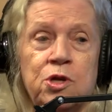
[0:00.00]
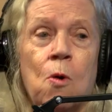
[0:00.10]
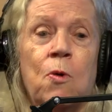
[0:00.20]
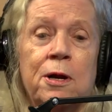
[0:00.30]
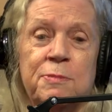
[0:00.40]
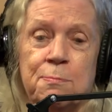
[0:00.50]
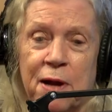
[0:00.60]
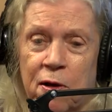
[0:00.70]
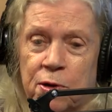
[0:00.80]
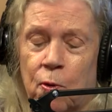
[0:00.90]
We don't want to be
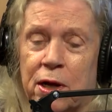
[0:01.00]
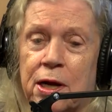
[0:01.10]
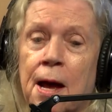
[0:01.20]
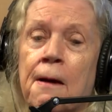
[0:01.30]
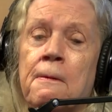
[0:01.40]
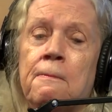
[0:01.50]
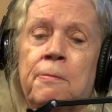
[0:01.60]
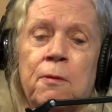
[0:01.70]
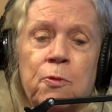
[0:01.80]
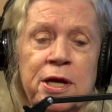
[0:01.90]
paranoid,
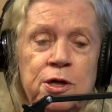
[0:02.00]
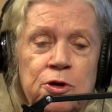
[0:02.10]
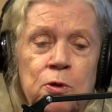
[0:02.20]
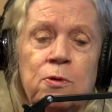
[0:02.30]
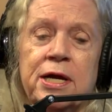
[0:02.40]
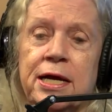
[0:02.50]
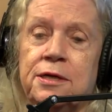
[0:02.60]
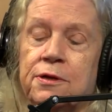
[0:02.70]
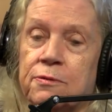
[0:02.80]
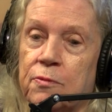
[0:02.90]
but we do
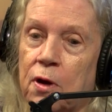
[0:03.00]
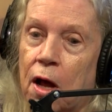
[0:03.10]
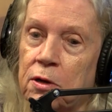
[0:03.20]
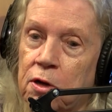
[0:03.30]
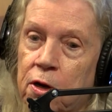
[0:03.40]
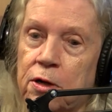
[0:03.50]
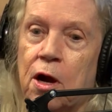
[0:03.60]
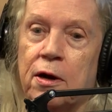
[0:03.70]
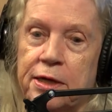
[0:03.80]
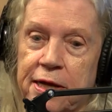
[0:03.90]
need to
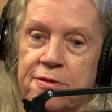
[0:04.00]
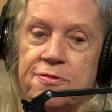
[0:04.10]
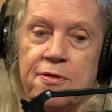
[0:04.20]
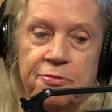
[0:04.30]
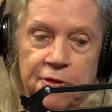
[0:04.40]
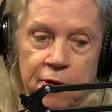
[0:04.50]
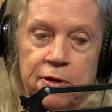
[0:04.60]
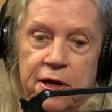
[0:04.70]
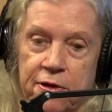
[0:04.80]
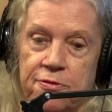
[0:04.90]
alert our kids that
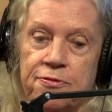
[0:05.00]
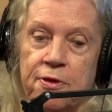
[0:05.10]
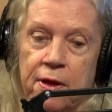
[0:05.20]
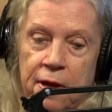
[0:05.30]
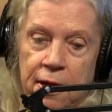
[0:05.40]
there is